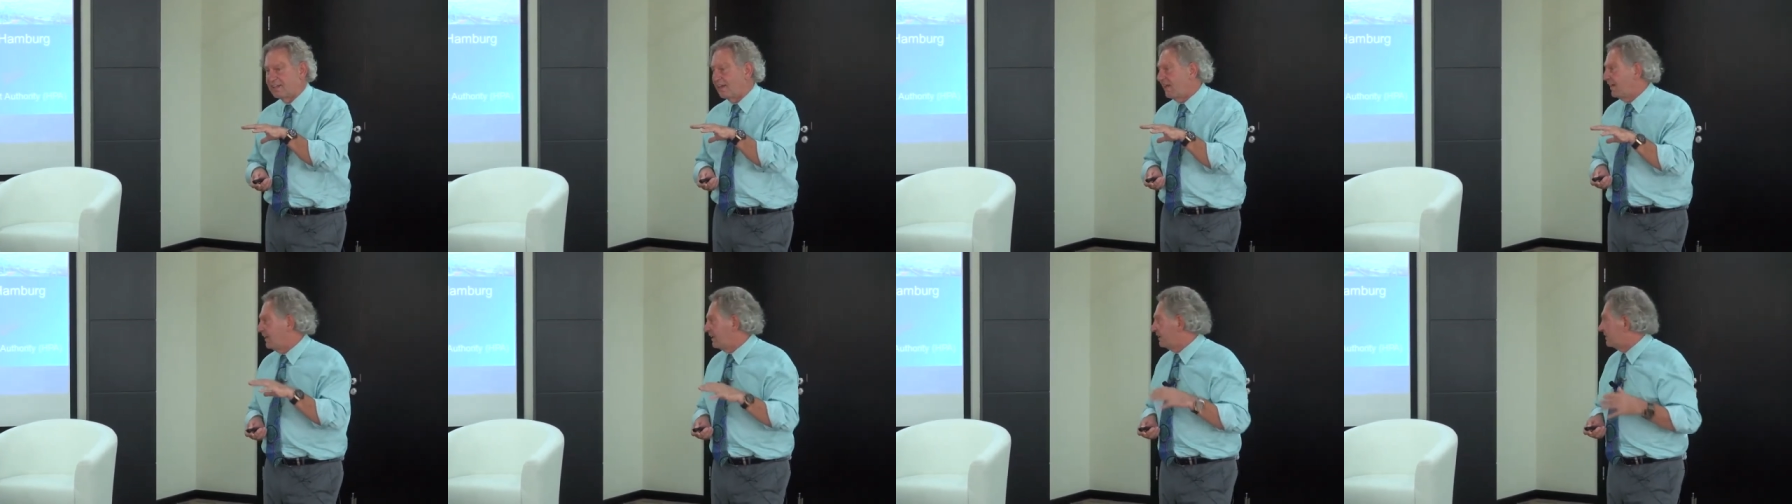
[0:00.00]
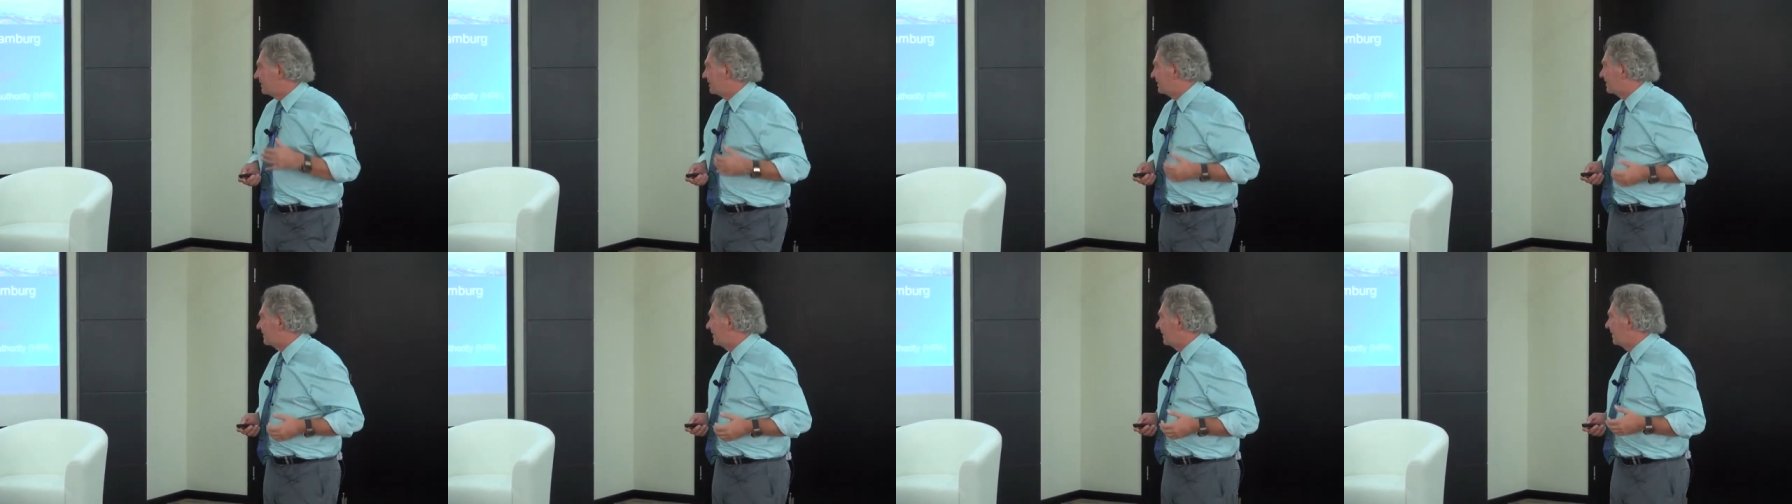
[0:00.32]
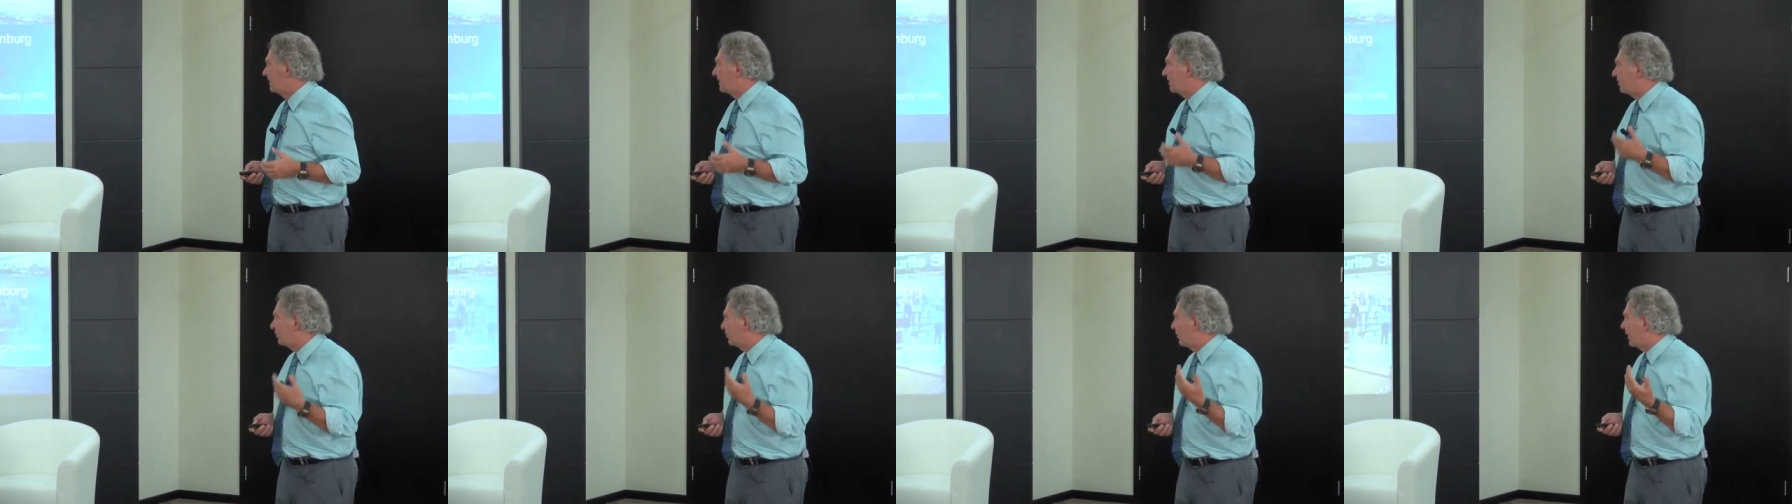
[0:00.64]
gained,
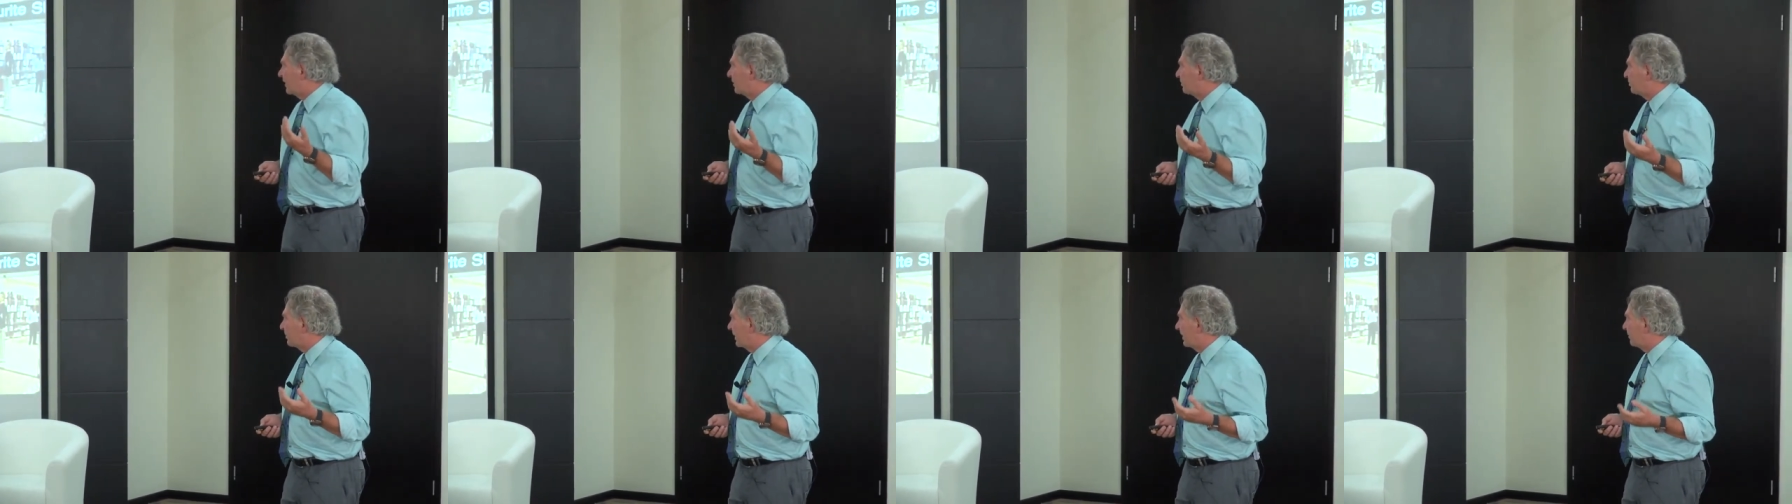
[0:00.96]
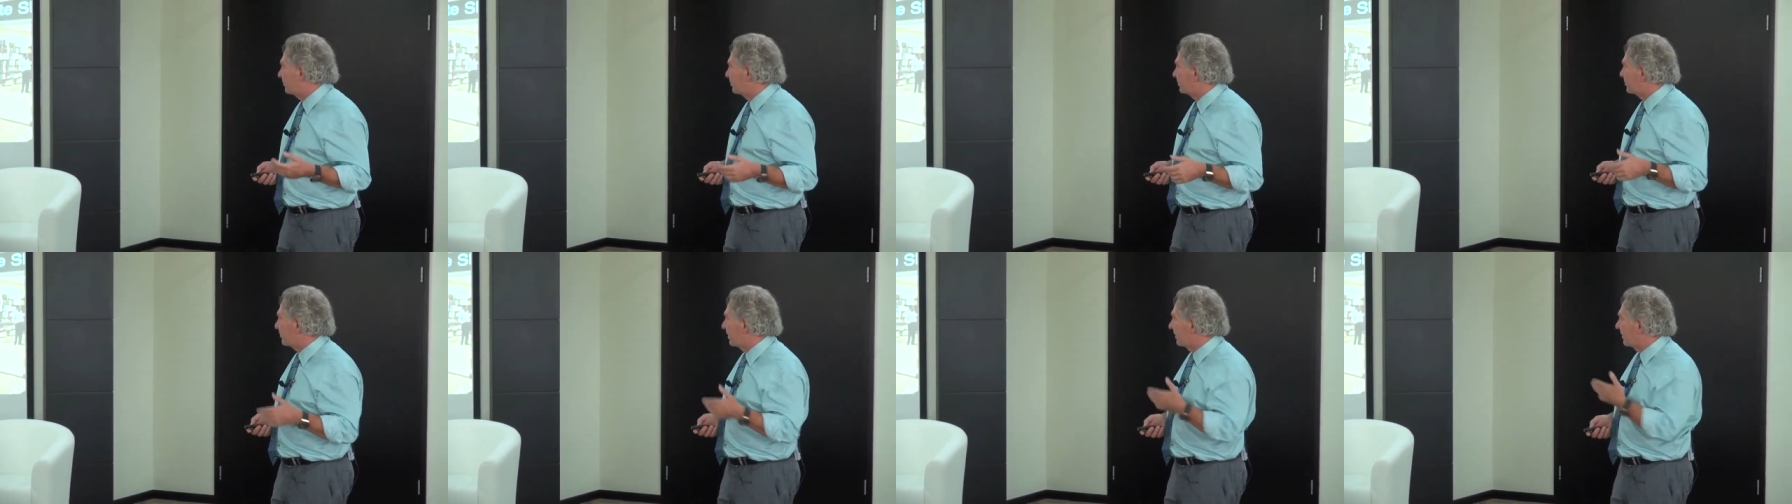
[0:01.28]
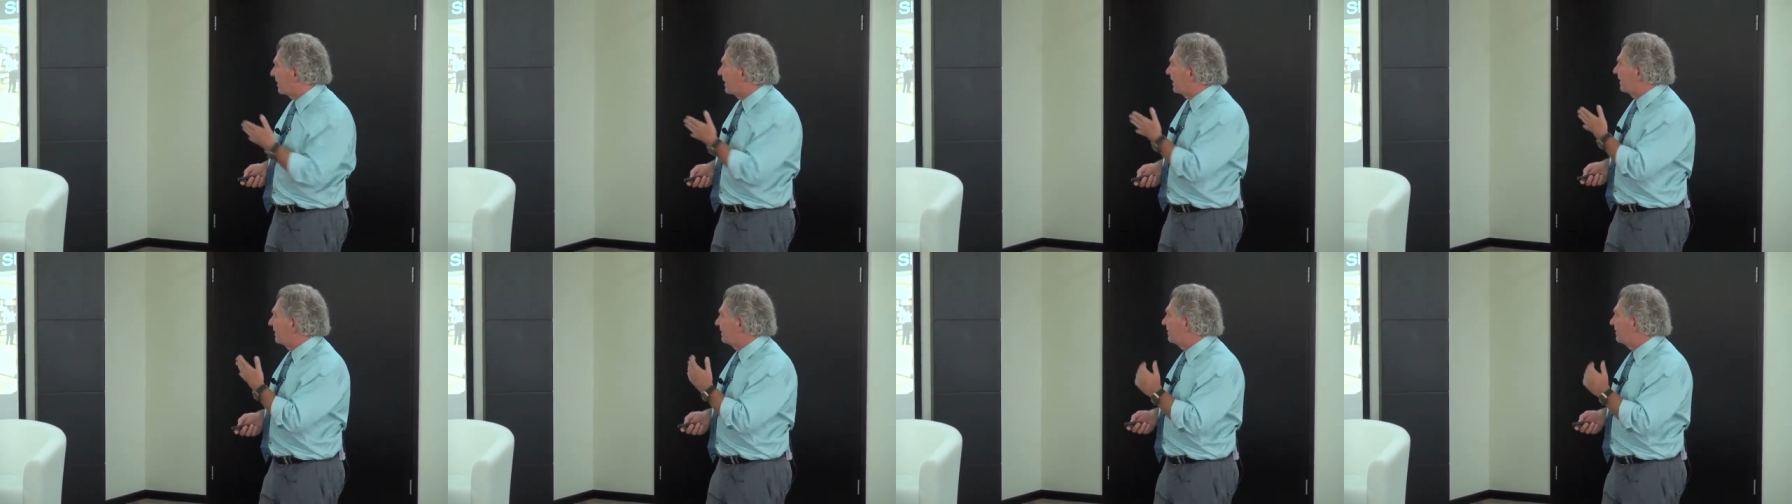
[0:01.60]
and there are white papers around.